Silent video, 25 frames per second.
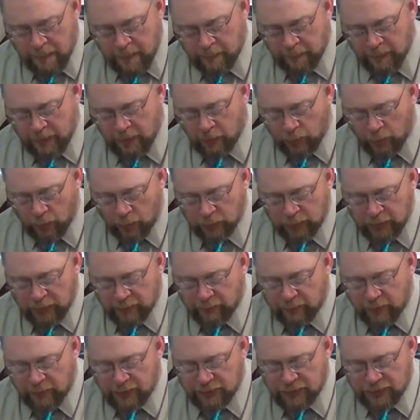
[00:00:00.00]
Behold, a
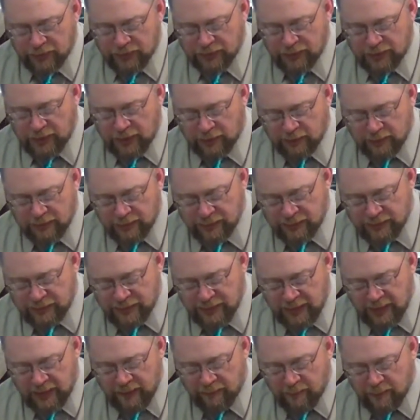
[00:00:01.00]
virgin shall
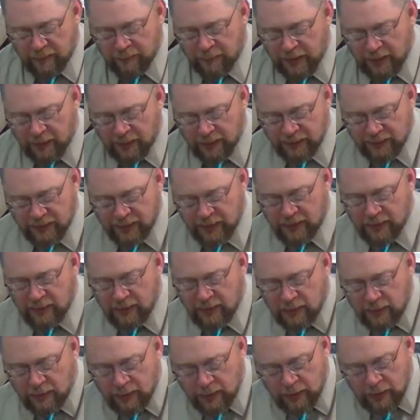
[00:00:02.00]
conceive and bear a
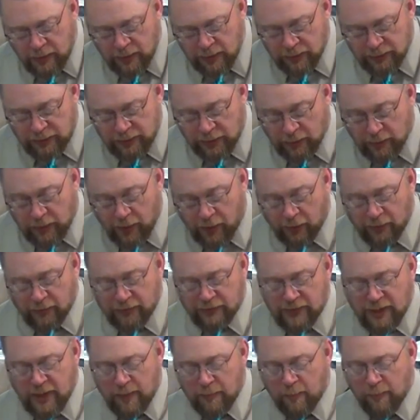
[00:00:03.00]
son, and shall call
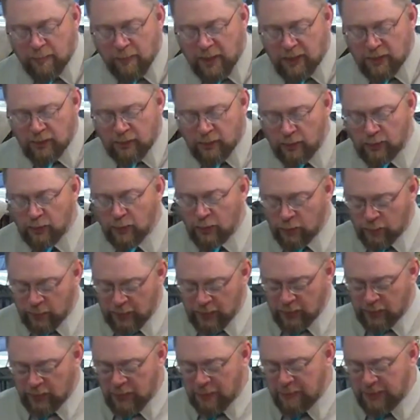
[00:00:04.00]
his name Emmanuel. We
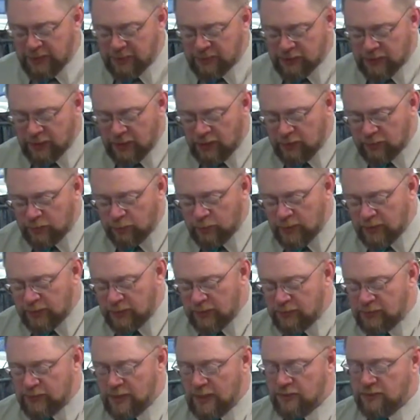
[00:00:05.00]
know that means God with
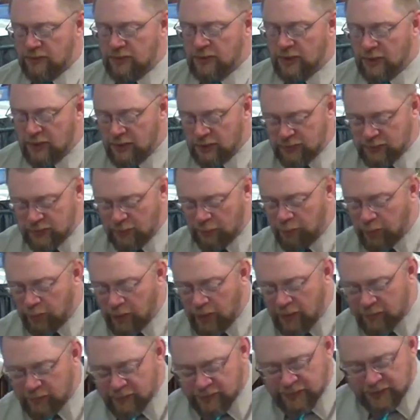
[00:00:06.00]
us. That's, this is a
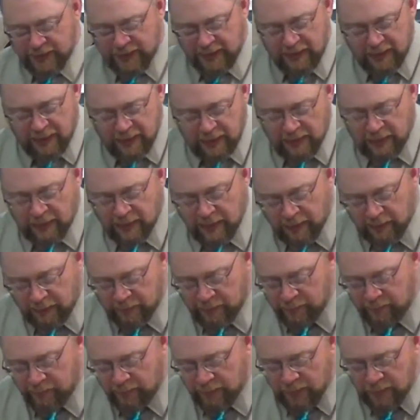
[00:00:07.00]
prophecy
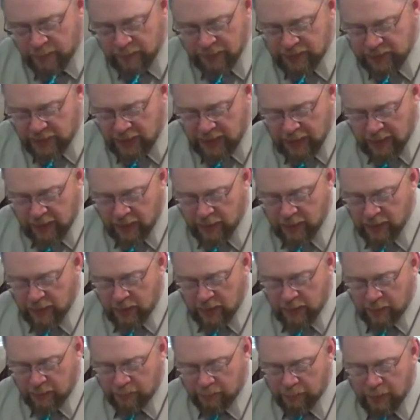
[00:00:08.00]
of the Messiah.
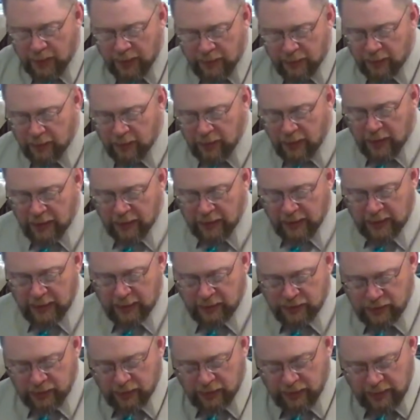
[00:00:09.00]
Butter and honey he
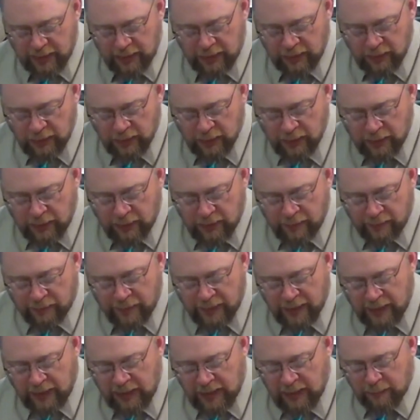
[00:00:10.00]
shall eat
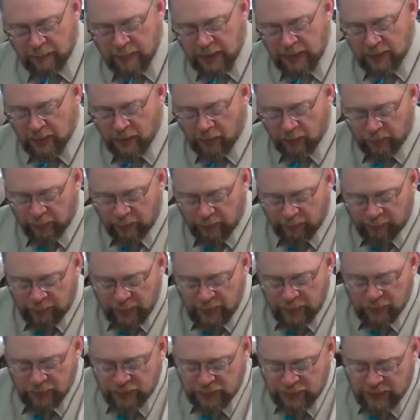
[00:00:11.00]
that he may know to
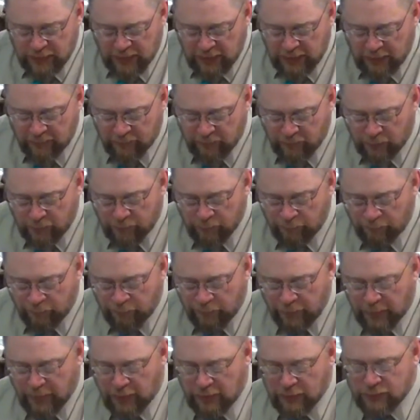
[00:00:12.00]
refuse the evil
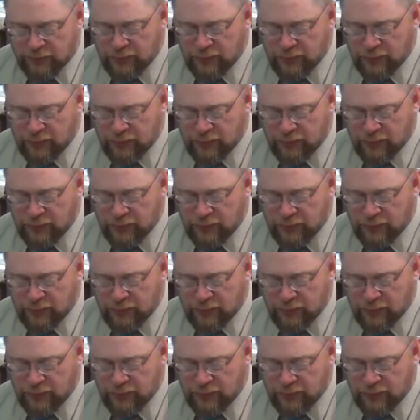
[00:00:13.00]
and